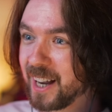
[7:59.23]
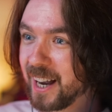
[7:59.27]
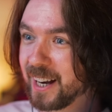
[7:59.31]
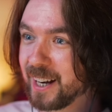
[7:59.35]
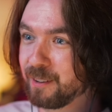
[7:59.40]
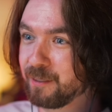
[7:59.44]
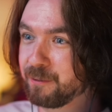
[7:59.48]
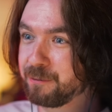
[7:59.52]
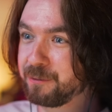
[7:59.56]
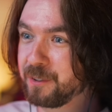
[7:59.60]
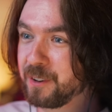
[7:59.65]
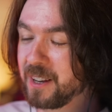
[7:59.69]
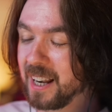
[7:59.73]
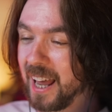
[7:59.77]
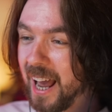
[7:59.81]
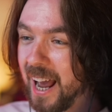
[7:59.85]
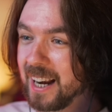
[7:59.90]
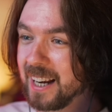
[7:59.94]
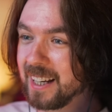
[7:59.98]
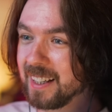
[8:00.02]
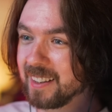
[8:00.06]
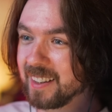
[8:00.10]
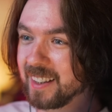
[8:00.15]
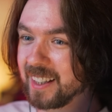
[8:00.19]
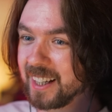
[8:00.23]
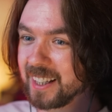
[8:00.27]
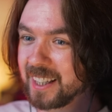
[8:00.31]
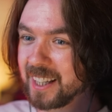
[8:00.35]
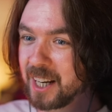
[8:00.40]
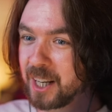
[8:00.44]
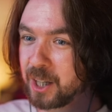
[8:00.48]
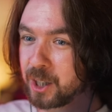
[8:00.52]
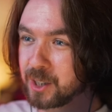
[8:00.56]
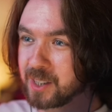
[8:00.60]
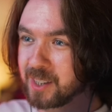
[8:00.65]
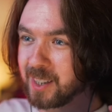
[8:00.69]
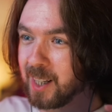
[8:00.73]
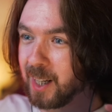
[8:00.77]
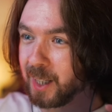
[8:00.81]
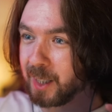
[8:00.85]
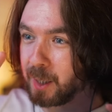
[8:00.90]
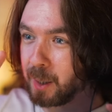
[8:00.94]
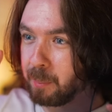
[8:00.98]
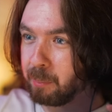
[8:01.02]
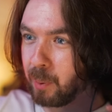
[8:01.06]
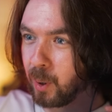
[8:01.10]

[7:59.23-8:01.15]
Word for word: I didn't feel anything. And then I could see like the